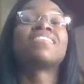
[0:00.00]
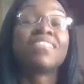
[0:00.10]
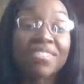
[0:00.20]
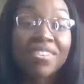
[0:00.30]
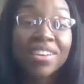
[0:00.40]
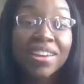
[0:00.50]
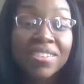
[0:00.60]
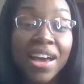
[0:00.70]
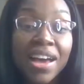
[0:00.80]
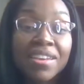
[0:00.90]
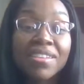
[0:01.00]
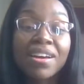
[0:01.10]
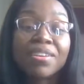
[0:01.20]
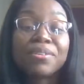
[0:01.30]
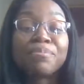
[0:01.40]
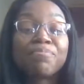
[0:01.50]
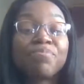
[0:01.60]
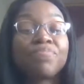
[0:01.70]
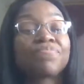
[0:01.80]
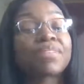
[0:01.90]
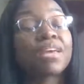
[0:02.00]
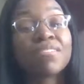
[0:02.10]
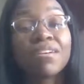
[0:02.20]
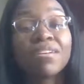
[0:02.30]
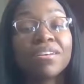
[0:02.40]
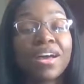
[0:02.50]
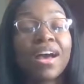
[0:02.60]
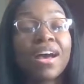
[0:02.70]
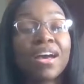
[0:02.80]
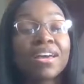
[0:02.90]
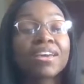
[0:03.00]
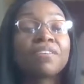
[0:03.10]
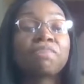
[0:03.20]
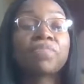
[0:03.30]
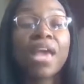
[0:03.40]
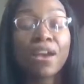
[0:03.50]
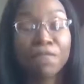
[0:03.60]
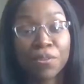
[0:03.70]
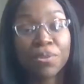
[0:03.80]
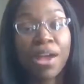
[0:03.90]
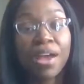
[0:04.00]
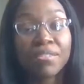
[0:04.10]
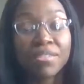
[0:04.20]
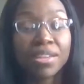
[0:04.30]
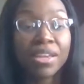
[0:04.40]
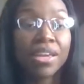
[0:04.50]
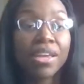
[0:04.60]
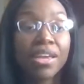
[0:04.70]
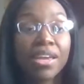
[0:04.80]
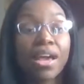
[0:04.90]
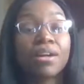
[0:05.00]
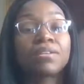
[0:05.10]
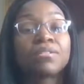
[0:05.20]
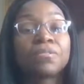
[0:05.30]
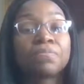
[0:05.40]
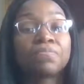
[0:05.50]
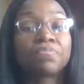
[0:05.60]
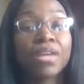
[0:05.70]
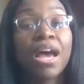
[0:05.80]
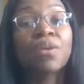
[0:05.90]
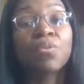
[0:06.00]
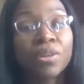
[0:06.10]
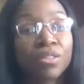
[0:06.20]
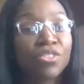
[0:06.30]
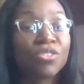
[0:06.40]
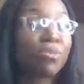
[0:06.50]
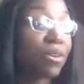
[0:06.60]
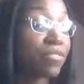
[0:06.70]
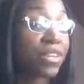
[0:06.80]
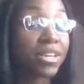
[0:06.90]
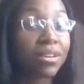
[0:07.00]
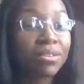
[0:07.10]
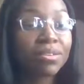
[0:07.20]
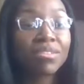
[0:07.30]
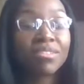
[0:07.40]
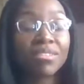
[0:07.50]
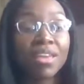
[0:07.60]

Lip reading: So yes, guys, that's all I have for you guys today. I will do more videos.